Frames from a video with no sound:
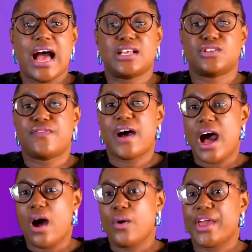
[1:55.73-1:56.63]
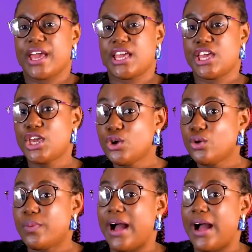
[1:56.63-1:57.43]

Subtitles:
as of how a cube